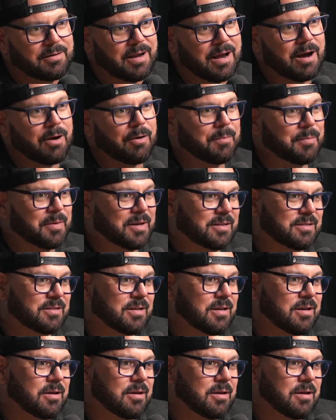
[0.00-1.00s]
Now I'm,
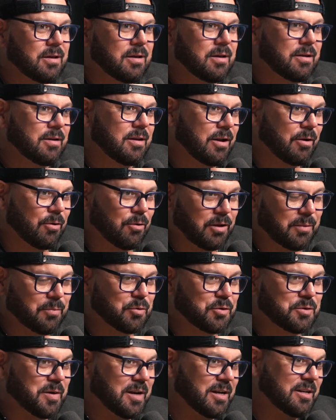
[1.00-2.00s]
it's not only
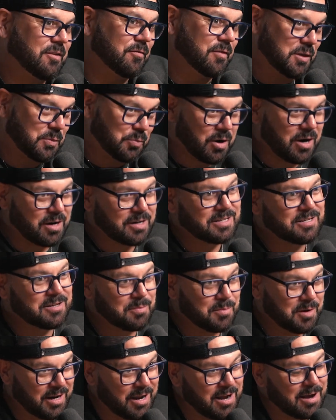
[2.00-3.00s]
perspective; it's
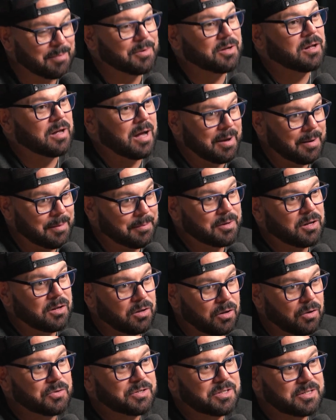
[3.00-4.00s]
proximity. Right. I'm I am
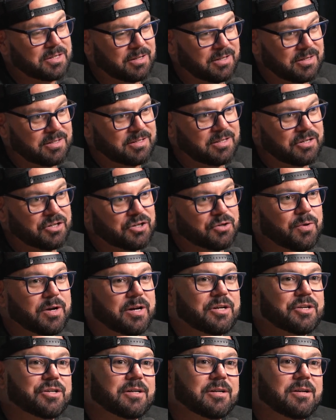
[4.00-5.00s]
close to this
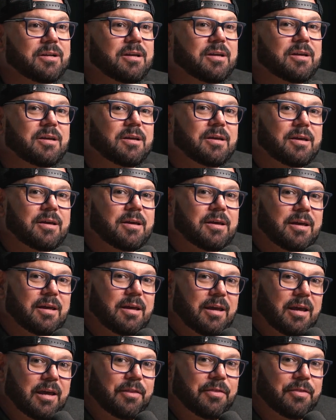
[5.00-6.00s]
situation,
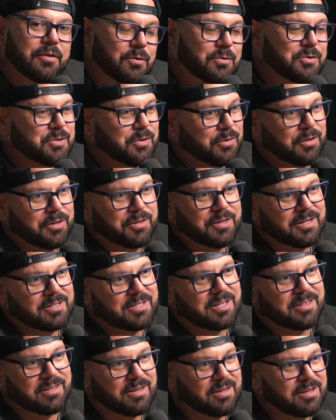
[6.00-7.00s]
and those are the
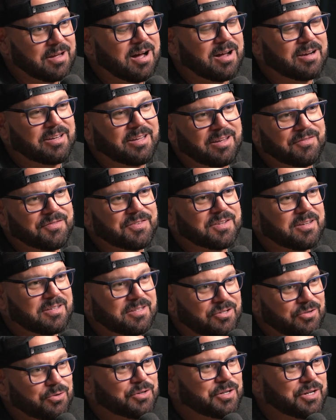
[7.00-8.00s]
things I think God gives us
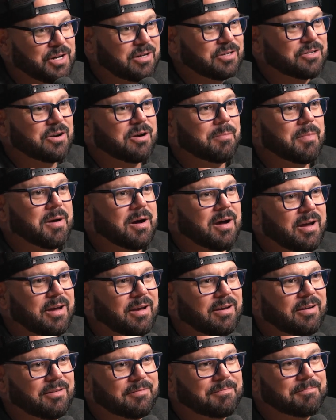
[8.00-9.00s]
to change our
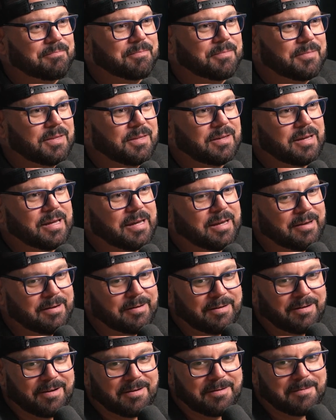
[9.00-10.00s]
mind.
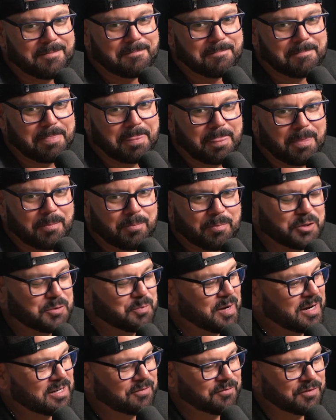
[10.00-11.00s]
And um,
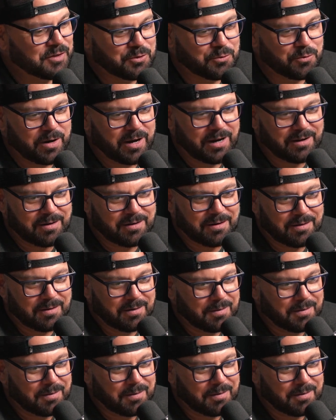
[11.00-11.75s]
perspective is great.